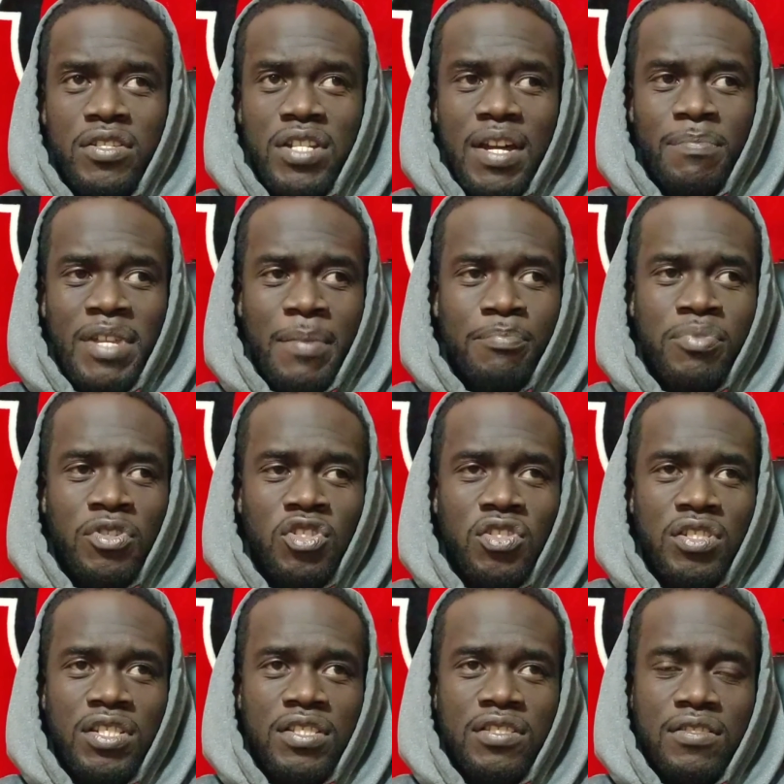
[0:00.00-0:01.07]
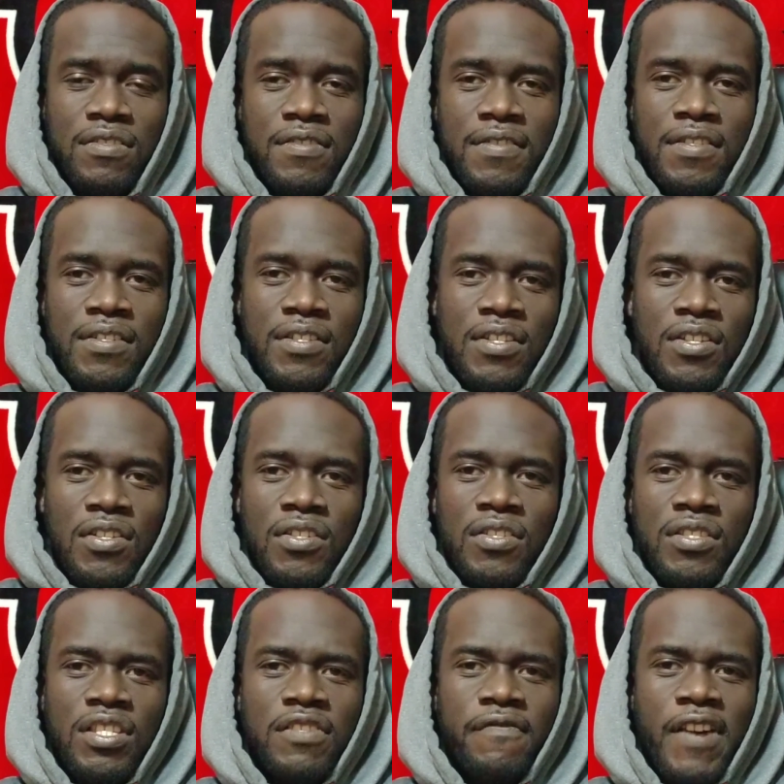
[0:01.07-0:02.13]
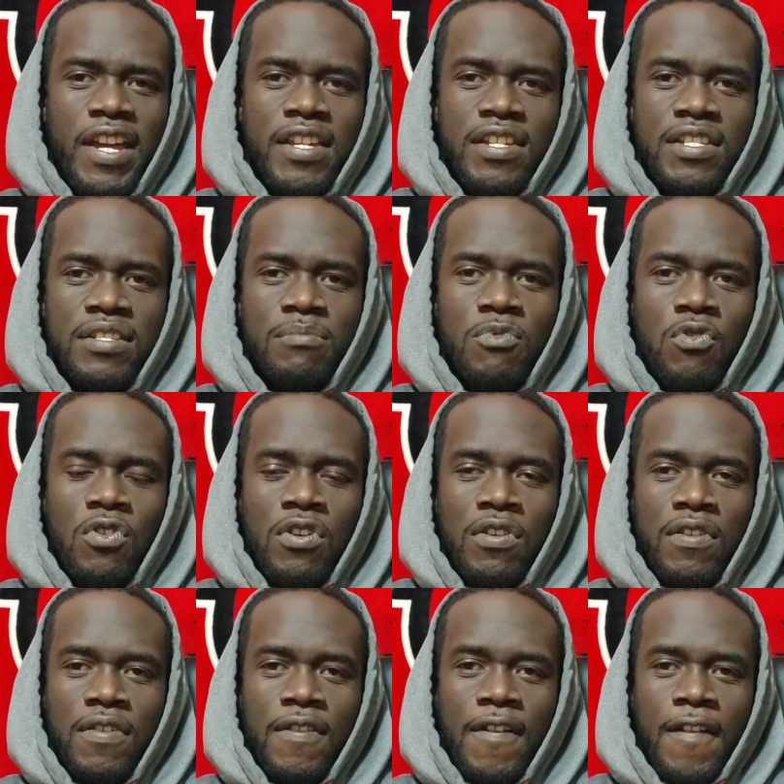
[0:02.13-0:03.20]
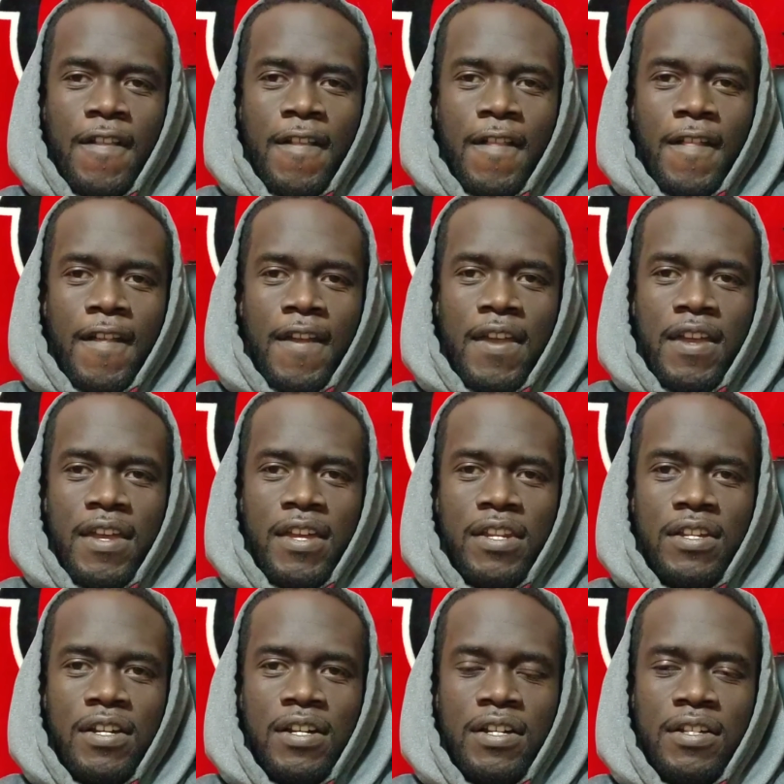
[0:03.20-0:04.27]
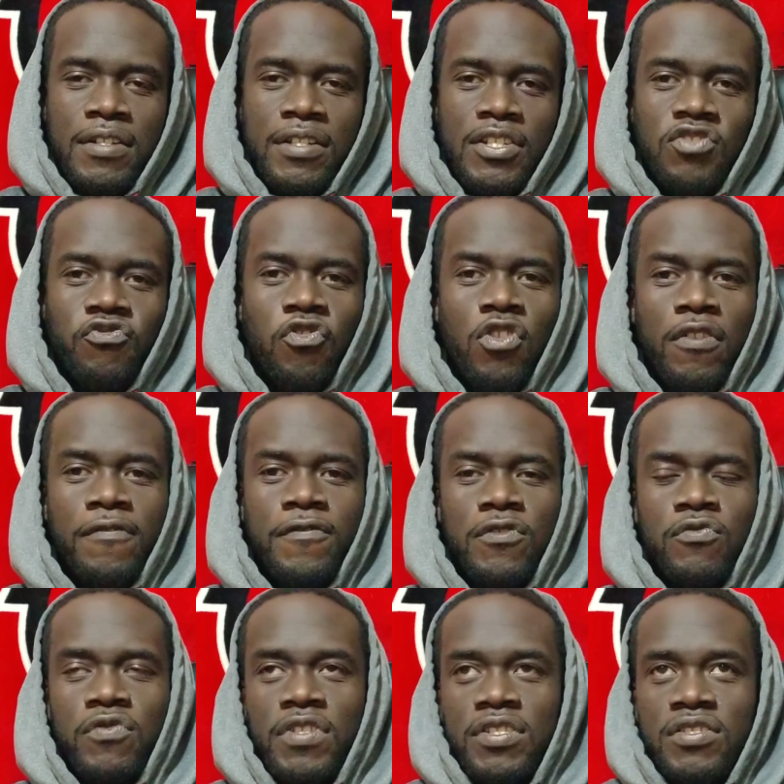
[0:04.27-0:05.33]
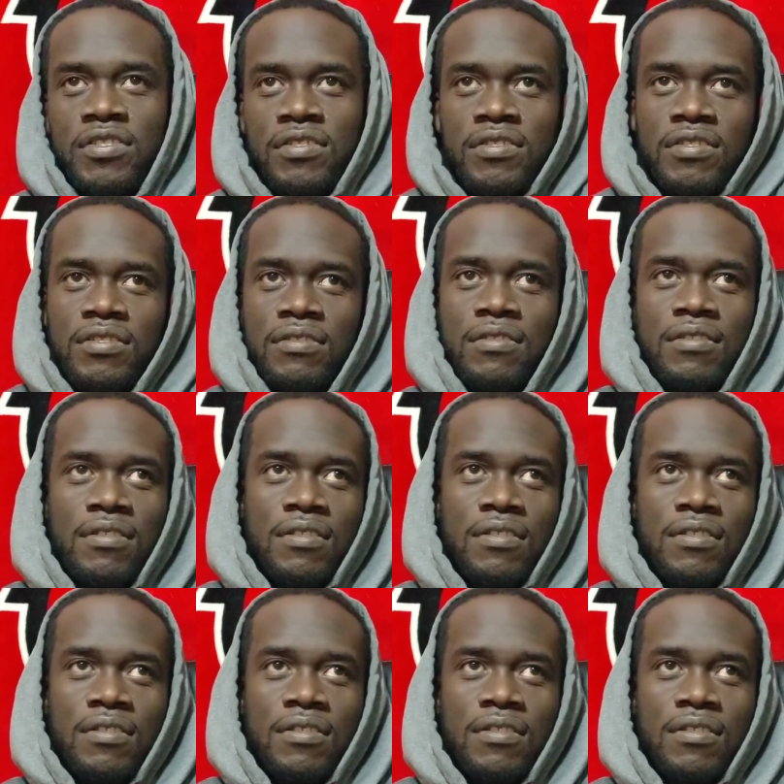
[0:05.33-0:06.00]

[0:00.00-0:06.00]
You know, I'm not pushing this this fight anymore, and uh, it's for a few reasons.